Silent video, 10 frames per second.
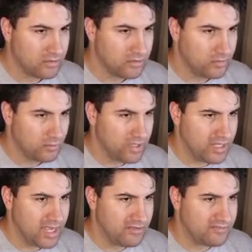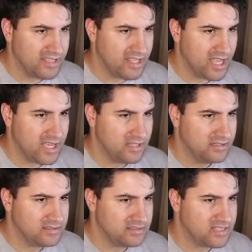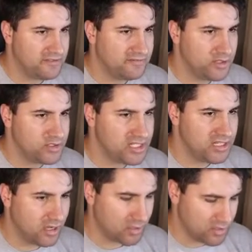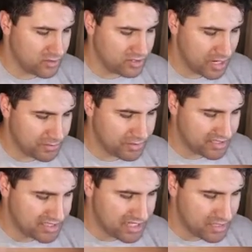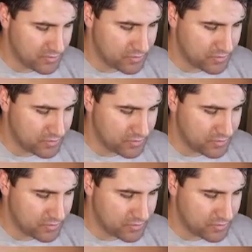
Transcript: We have the uh, Typhlosion Hollow Japanese Neo.